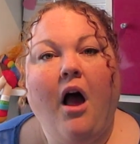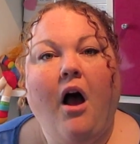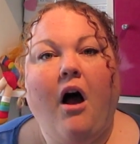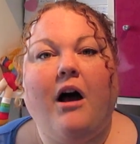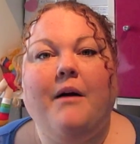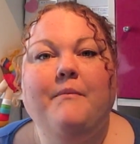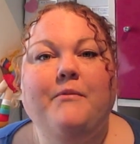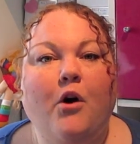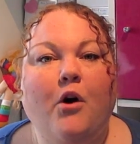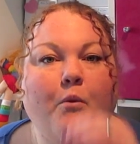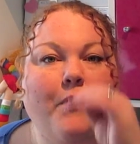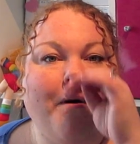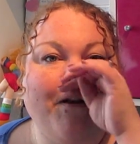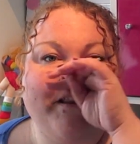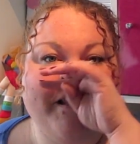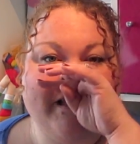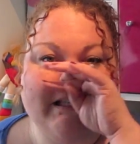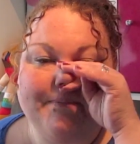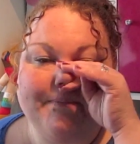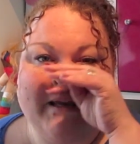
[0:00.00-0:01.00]
I'm not one
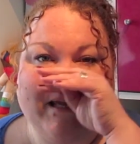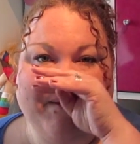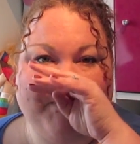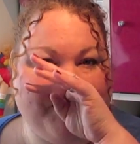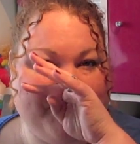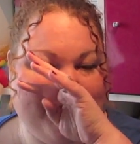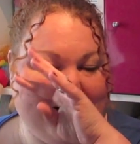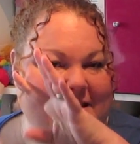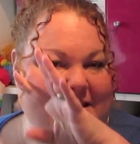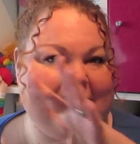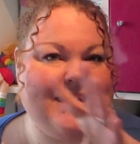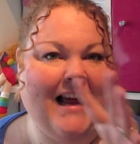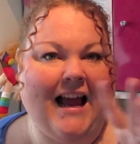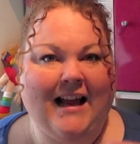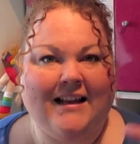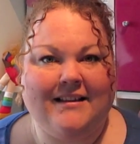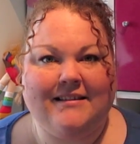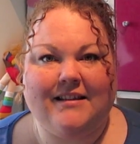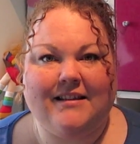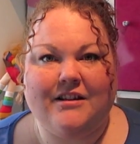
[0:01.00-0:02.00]
of these people that
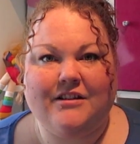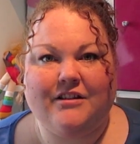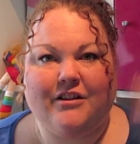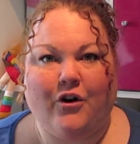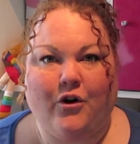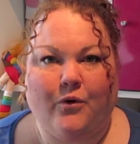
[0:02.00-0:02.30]
stands under the